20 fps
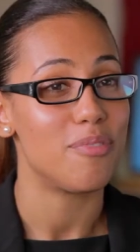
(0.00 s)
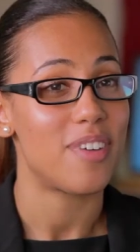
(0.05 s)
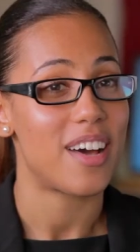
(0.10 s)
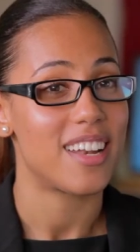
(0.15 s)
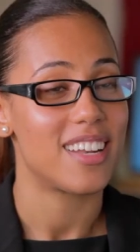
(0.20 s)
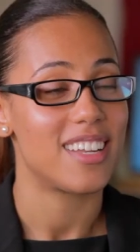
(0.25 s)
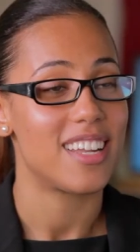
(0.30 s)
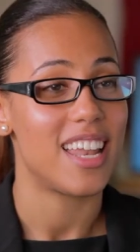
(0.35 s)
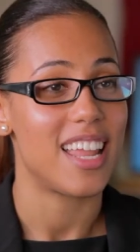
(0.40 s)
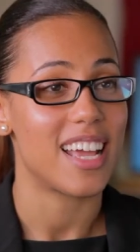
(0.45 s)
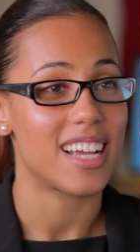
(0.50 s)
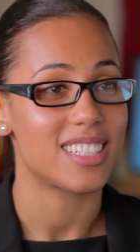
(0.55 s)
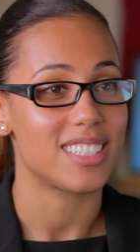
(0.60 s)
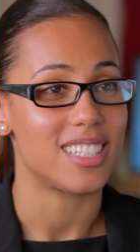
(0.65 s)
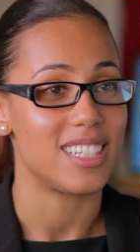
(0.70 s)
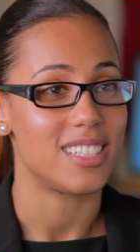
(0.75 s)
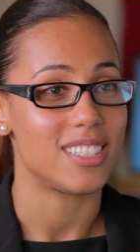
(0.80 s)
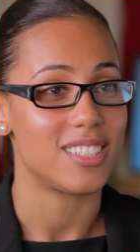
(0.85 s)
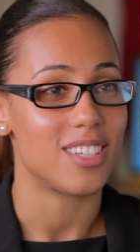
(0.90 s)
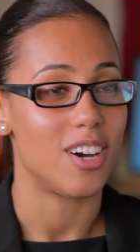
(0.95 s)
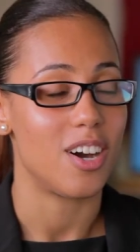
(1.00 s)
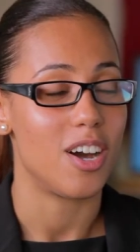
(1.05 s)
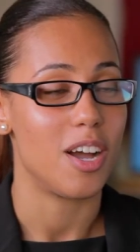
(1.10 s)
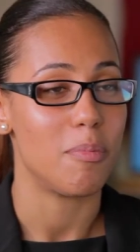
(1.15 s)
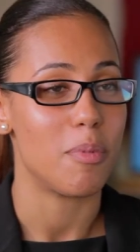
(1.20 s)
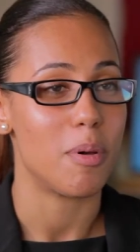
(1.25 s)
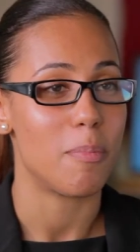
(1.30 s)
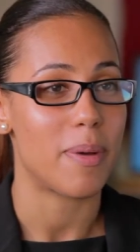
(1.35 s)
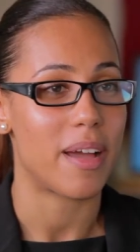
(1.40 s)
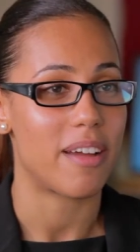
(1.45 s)
Fallon Alexis.
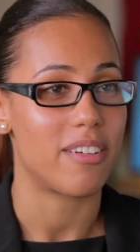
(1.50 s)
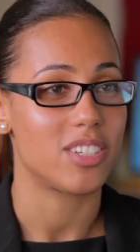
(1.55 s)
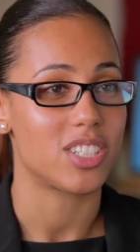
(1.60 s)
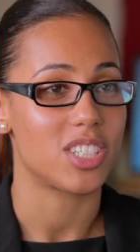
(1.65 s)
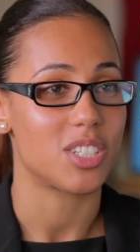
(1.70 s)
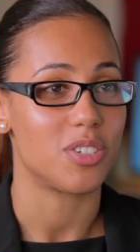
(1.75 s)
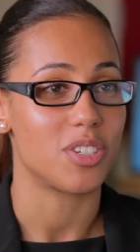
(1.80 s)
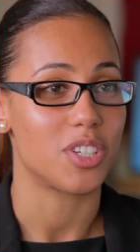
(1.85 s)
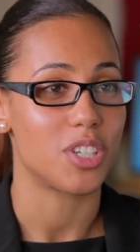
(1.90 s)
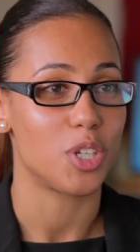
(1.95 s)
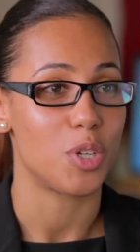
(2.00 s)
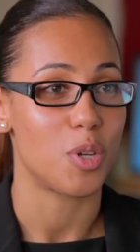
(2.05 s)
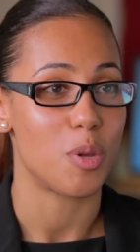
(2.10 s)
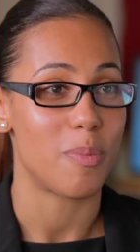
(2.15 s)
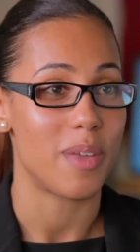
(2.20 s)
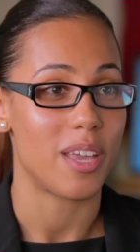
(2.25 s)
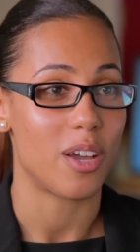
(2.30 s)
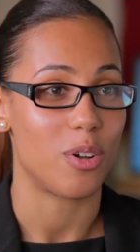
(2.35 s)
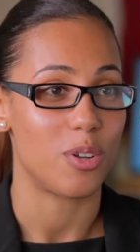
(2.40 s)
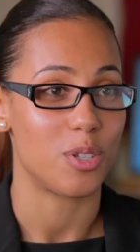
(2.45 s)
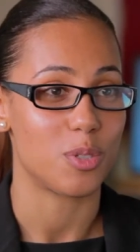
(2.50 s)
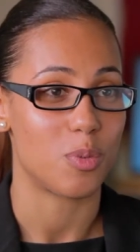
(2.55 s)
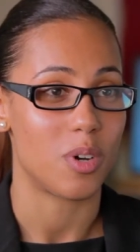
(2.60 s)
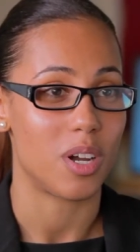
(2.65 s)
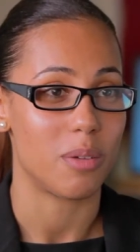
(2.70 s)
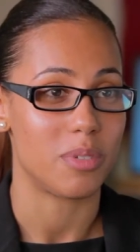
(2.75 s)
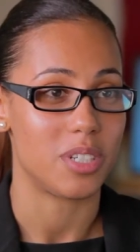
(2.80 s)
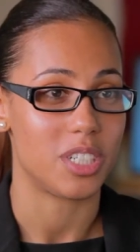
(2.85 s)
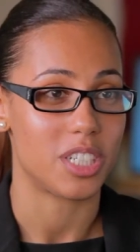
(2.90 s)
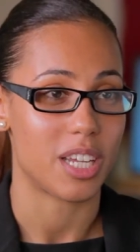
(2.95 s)
I'm a barrister at QEB Hollis
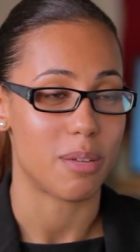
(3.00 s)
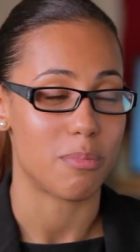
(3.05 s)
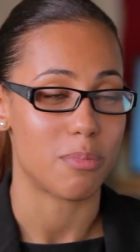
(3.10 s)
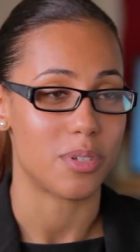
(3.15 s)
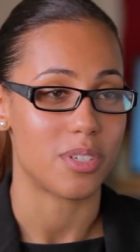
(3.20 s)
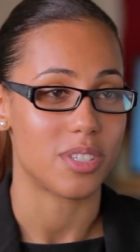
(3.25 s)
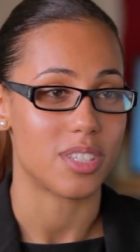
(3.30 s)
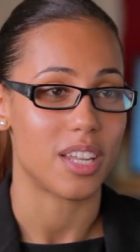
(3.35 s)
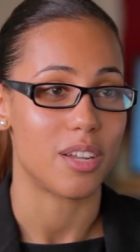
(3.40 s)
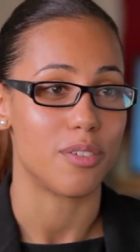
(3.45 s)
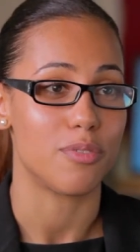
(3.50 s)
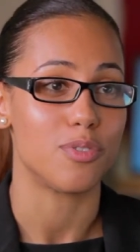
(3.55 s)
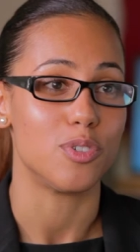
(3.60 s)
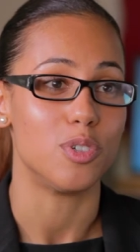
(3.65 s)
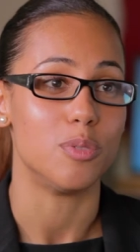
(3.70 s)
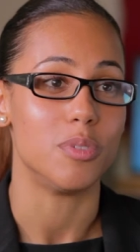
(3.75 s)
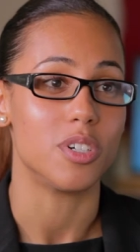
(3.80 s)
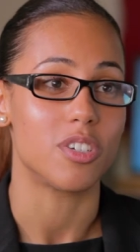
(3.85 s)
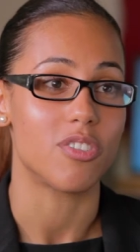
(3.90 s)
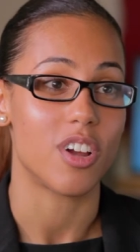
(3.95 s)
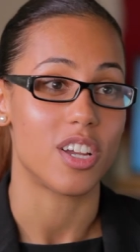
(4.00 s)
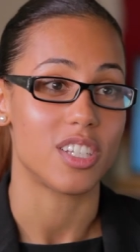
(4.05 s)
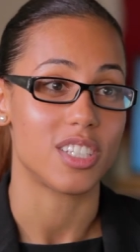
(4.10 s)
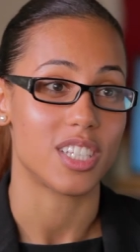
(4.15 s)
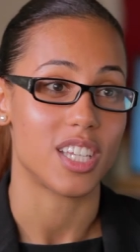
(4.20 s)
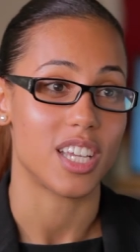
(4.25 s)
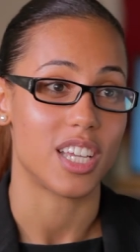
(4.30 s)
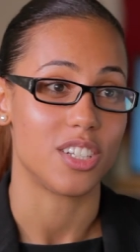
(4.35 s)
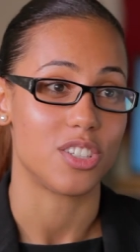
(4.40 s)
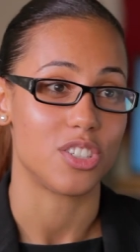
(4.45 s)
Whiteman Chambers and a former Christ the King